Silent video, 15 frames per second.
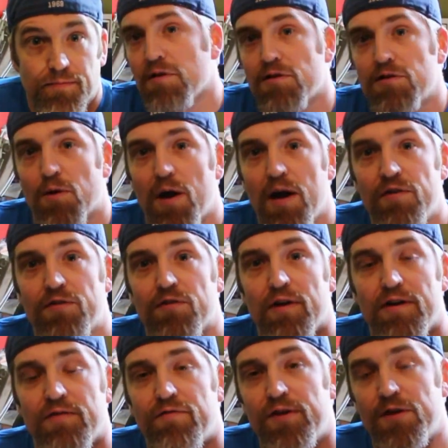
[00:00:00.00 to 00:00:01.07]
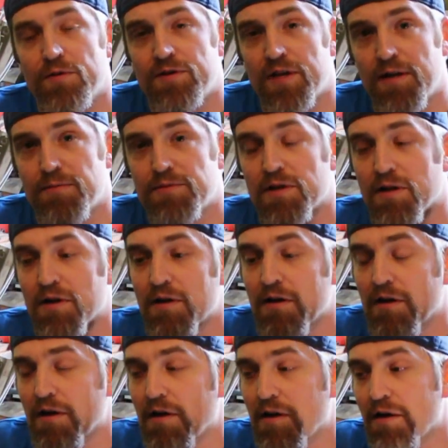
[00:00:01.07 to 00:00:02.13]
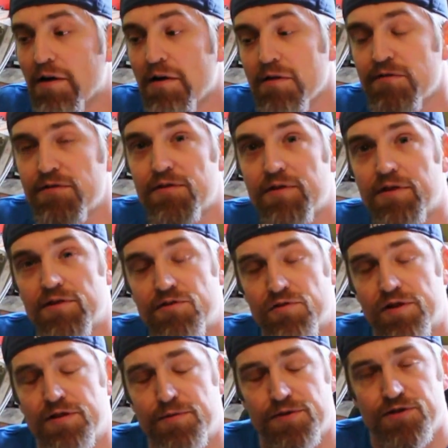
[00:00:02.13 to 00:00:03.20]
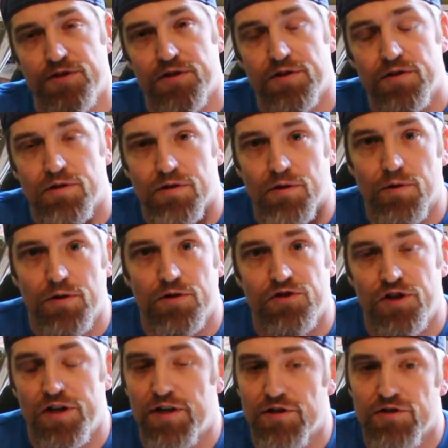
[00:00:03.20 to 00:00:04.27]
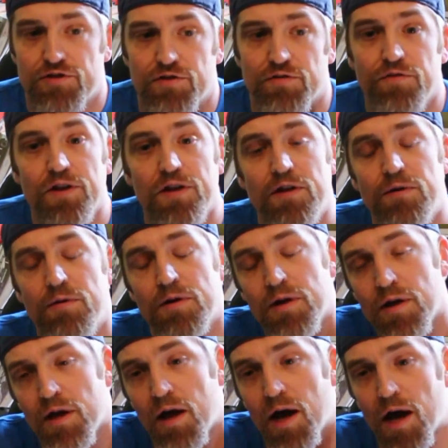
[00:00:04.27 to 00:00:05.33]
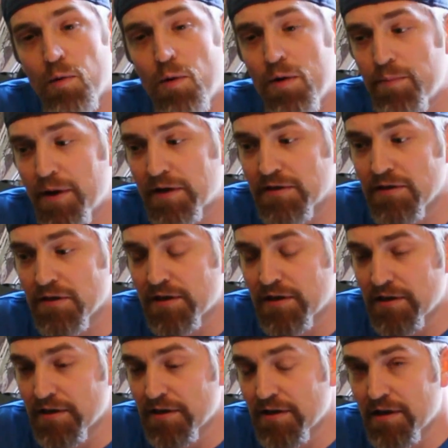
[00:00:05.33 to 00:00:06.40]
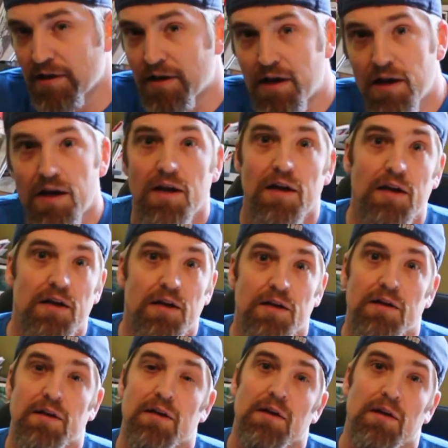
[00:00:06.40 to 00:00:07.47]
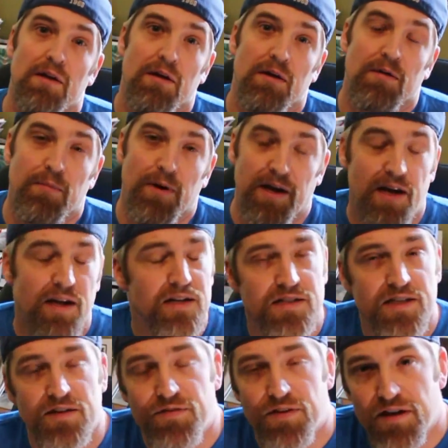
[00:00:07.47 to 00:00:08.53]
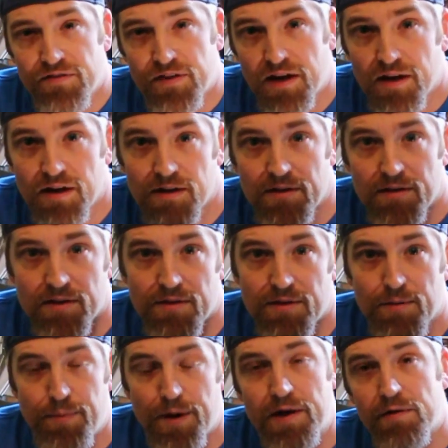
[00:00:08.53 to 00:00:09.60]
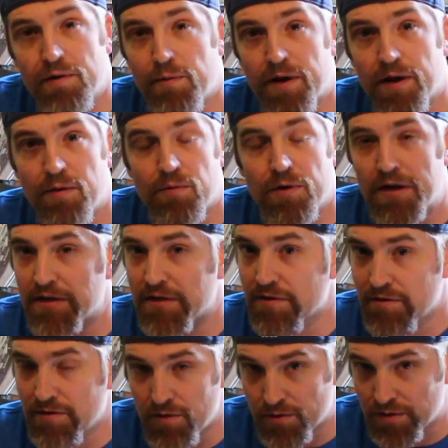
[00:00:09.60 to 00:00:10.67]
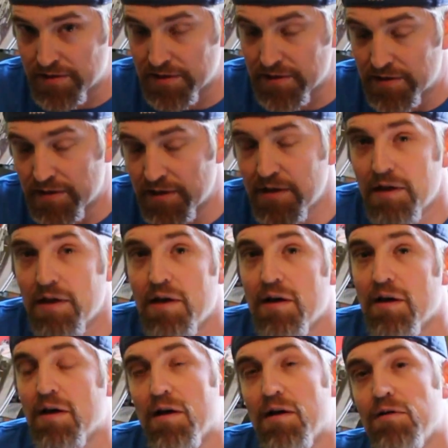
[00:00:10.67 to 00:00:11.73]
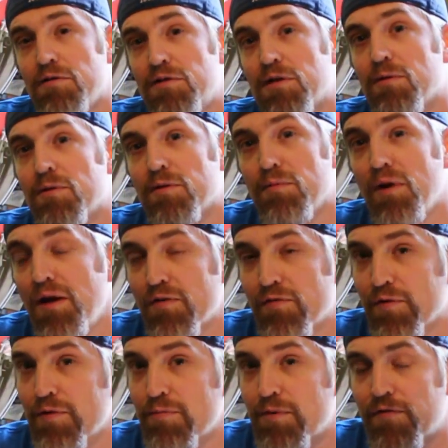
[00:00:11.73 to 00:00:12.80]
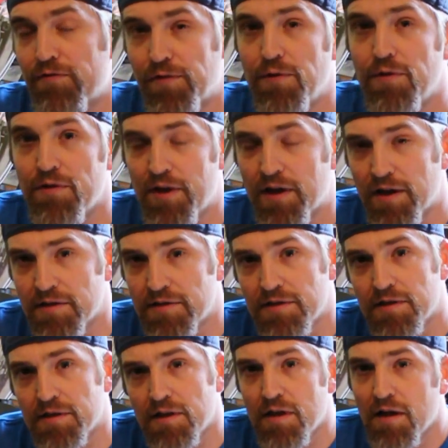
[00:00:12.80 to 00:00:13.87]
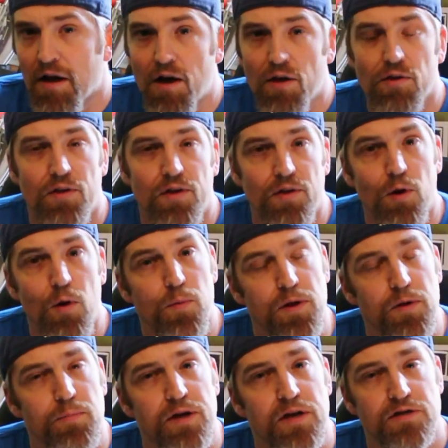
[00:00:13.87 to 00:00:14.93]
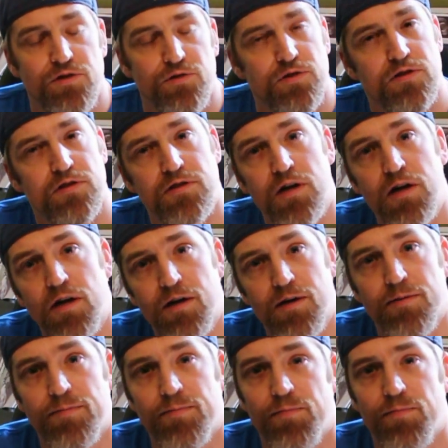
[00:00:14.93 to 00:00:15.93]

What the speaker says: So after I videotaped all of the transmission oil change video, I went back and looked at it, and my Canon T5i, the battery went out when I didn't notice it. Also, the microphone before that, other than the opening piece you just saw,